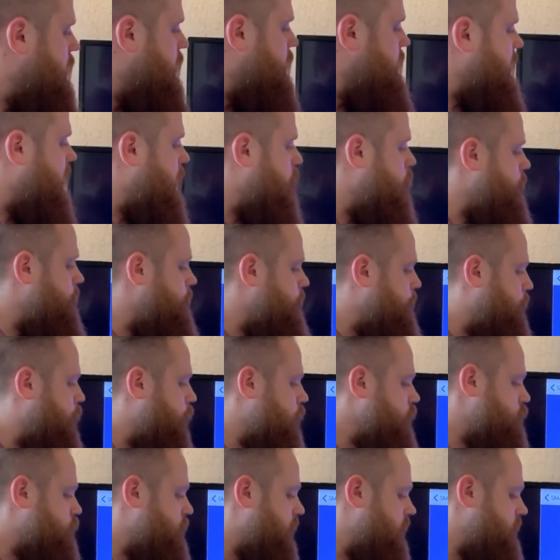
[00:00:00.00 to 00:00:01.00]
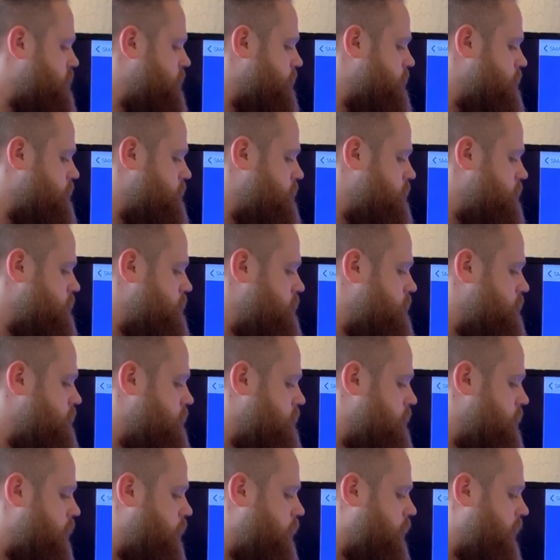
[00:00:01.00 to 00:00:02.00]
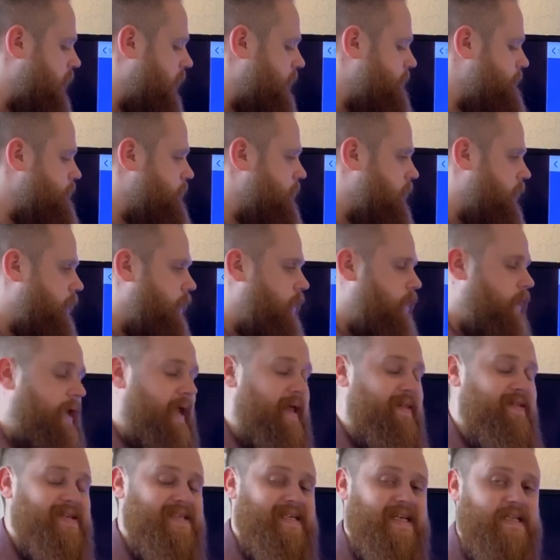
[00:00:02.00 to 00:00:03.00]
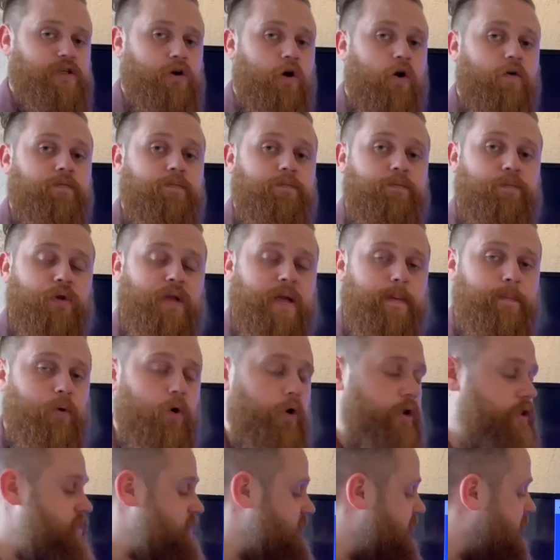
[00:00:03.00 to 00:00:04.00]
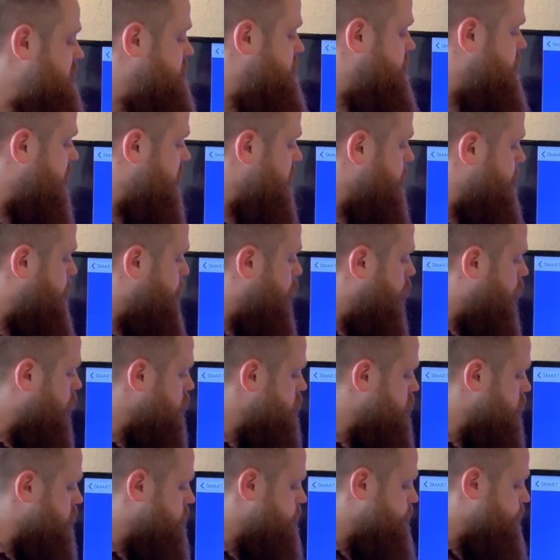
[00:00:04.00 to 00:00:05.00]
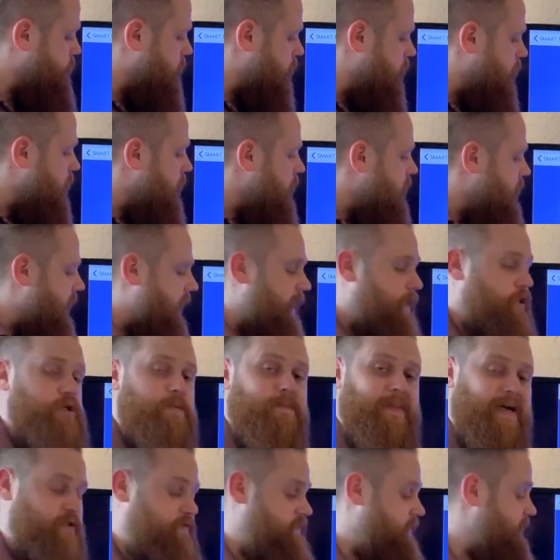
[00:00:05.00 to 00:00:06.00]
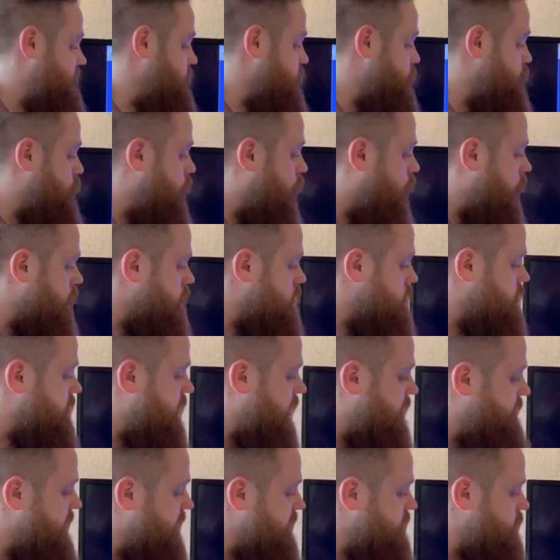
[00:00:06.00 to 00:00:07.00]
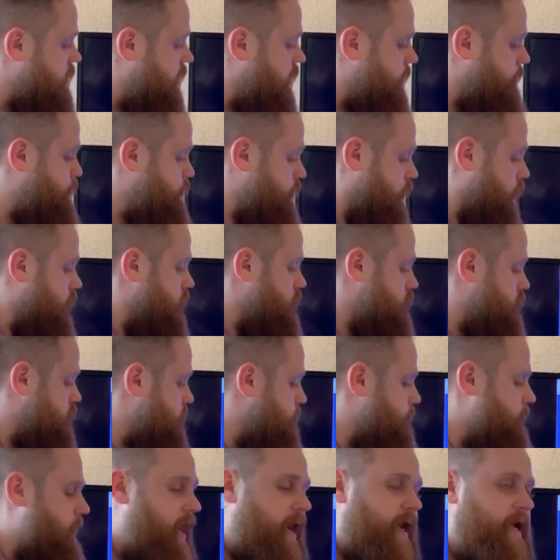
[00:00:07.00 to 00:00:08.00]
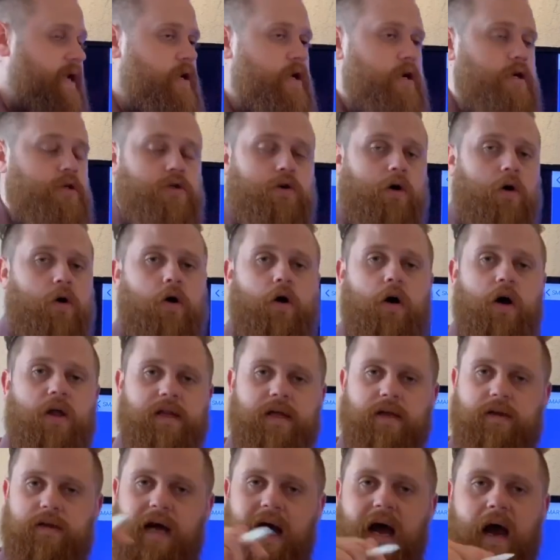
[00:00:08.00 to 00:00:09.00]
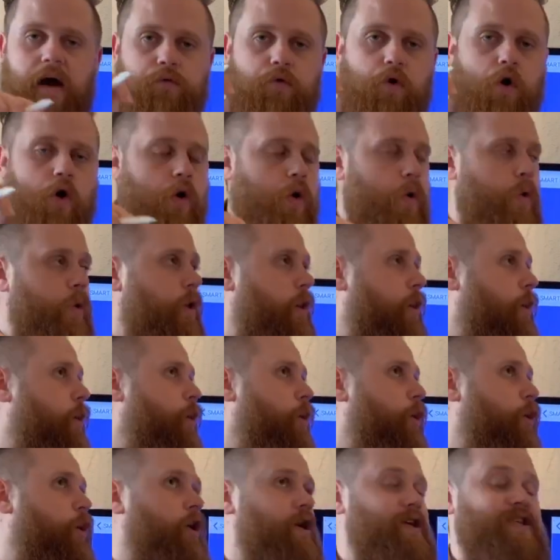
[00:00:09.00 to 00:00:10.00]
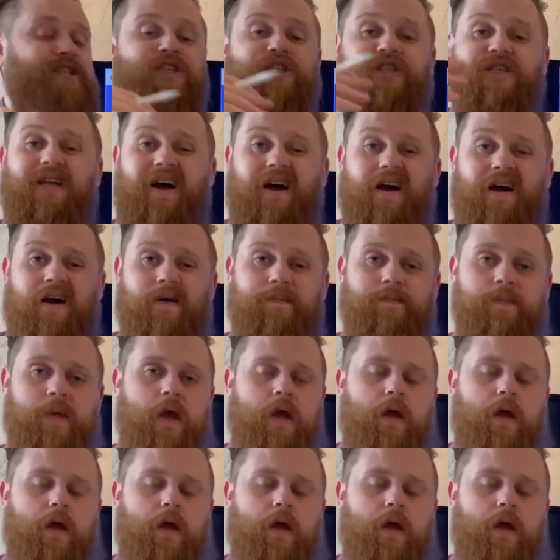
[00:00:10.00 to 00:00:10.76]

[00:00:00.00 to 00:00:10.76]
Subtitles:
Now, punctuation, okay, in the sense of bullet points, is very important. It doesn't matter if it's a dot, if it's a plus, a minus, or a little arrow, or a star,